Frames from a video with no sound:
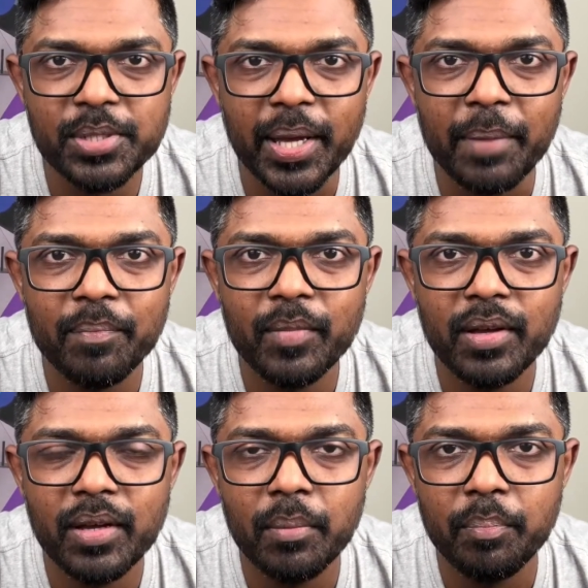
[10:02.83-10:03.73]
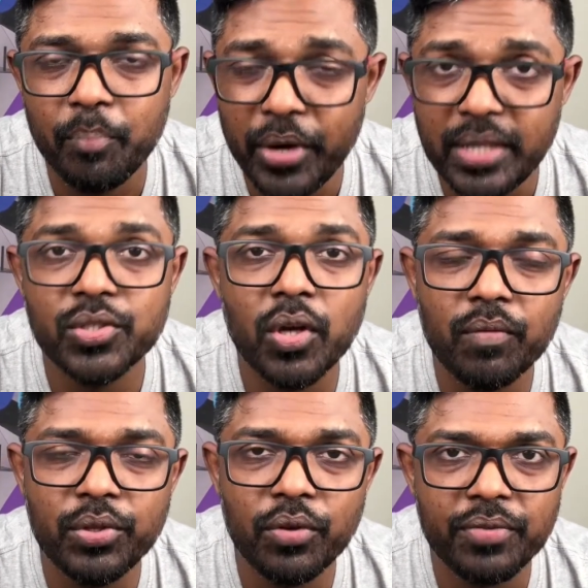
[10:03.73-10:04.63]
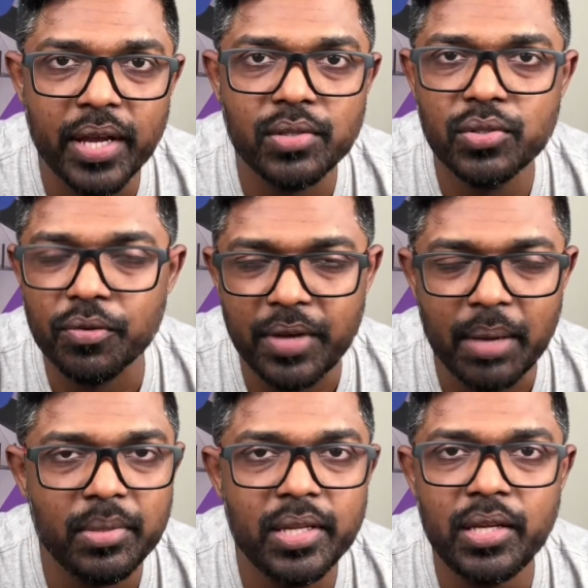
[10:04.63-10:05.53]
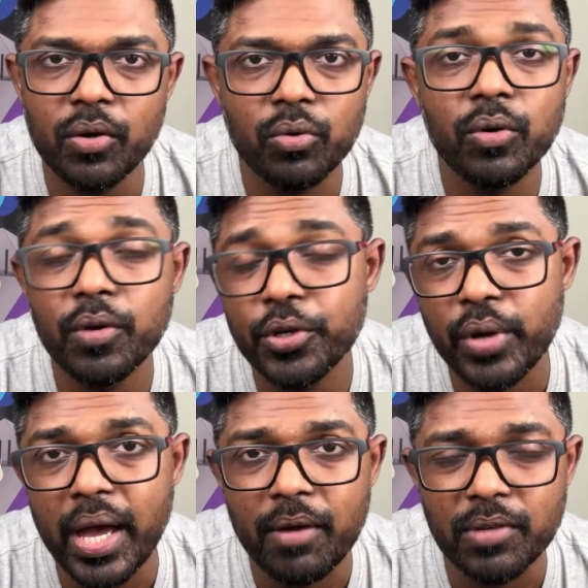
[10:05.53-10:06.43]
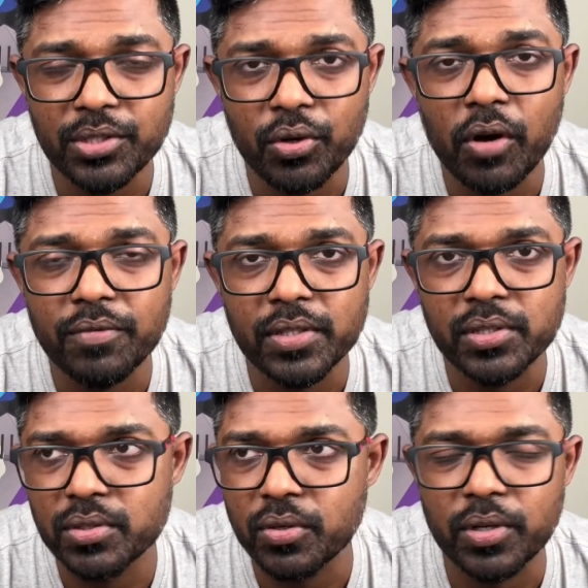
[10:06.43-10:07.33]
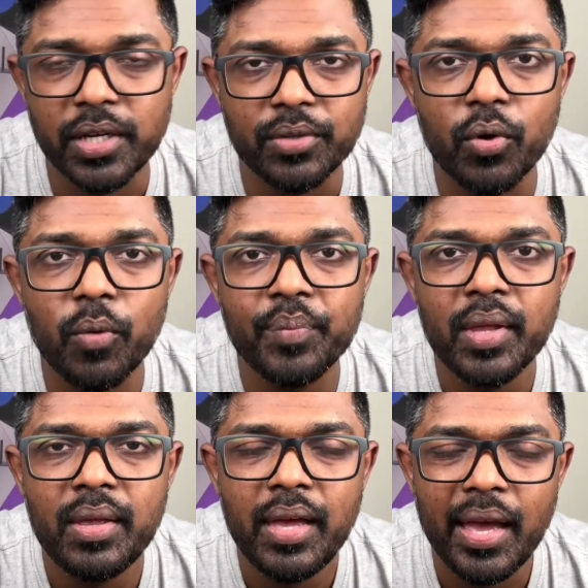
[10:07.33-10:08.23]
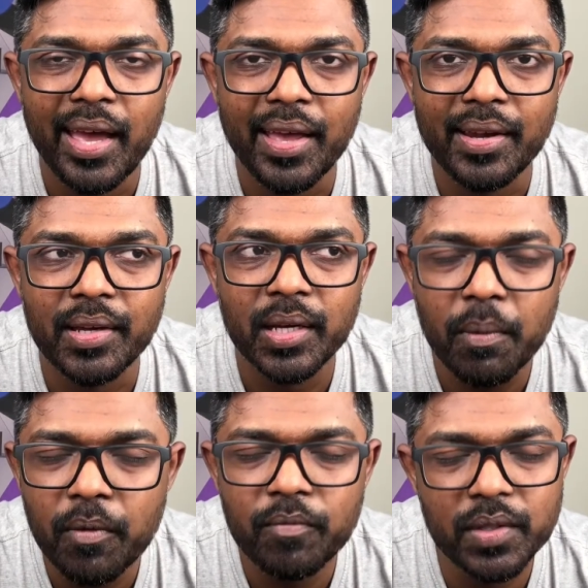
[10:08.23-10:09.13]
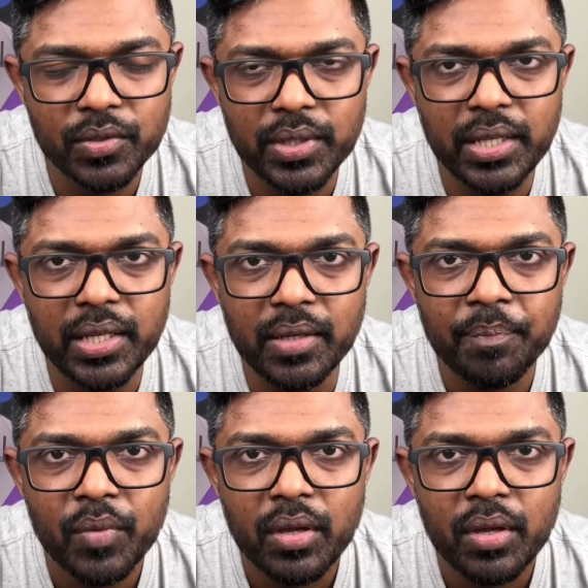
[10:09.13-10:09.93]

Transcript: time, brainstorm with your friends or family or whoever you have at your office or at home, and come up with really,